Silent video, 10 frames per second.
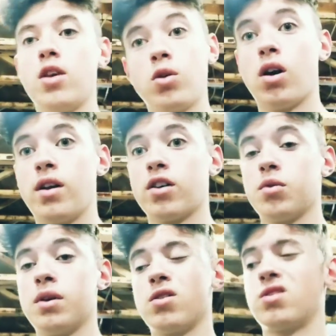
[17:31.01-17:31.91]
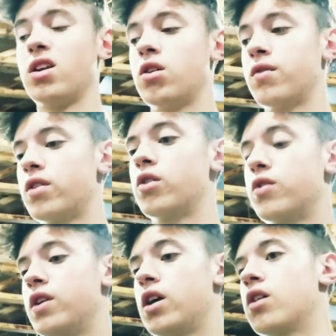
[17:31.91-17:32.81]
Yukon next week, so stay tuned for those
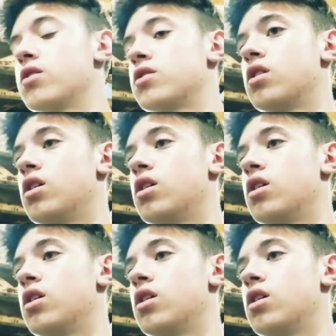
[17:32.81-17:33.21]
videos